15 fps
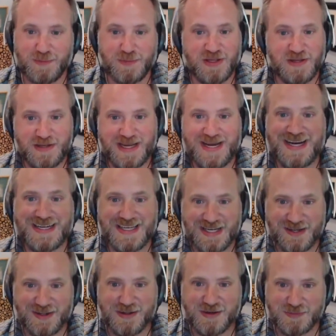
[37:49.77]
Believe me, I
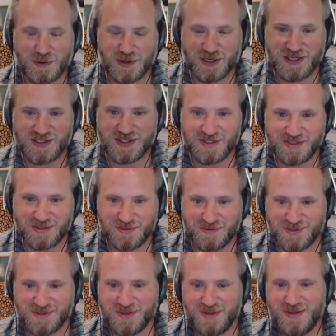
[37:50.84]
needed those parking
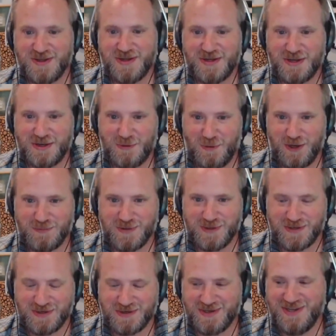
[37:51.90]
sensors quite a bit.